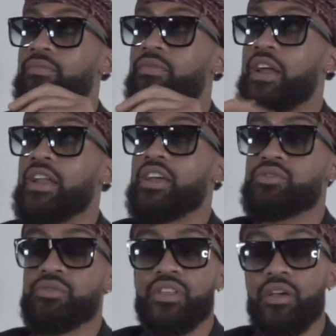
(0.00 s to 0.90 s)

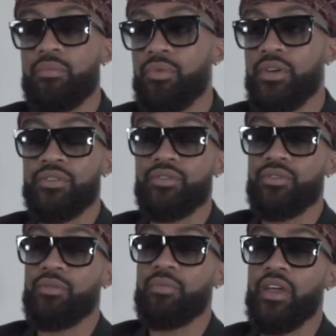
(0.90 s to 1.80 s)
financial standpoint,
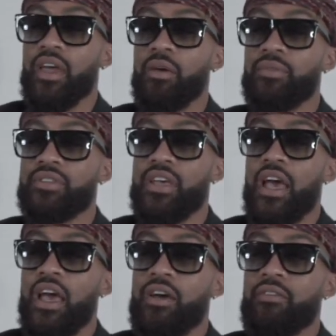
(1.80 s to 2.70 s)
being able to
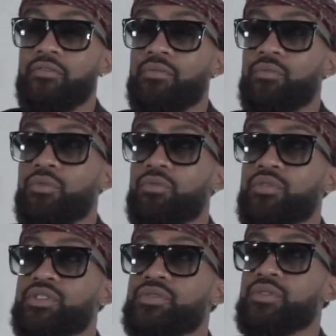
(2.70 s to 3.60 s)
have more
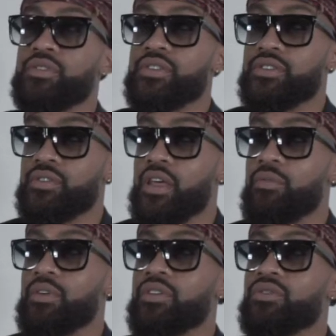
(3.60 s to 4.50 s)
resources so that
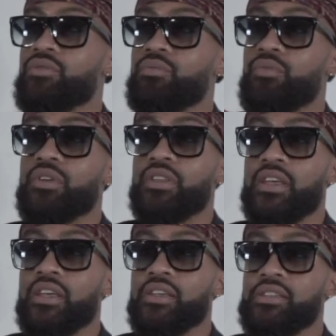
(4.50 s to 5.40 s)
we can do more
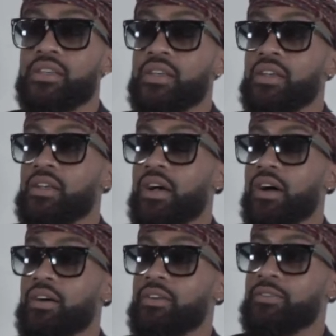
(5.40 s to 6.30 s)
things.
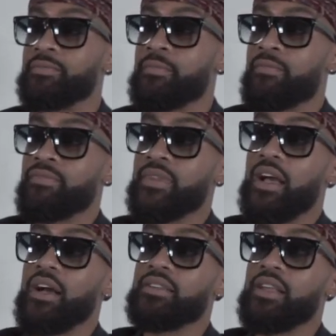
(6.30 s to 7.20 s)
Um,
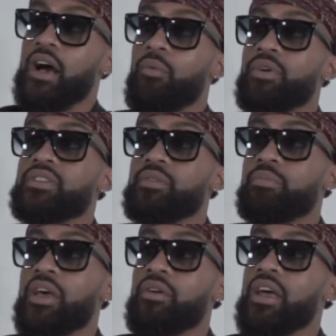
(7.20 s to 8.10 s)
I wanted to
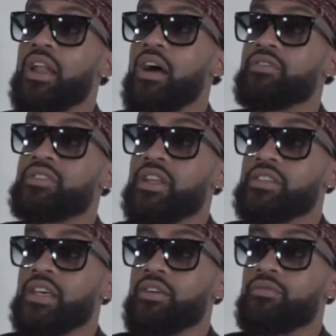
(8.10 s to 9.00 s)
play on that. Obviously,
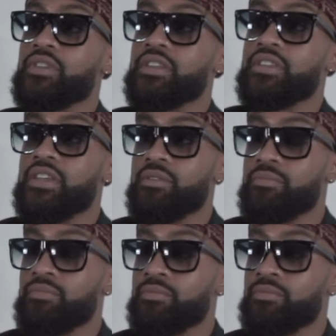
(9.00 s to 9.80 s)
that's like a really deep,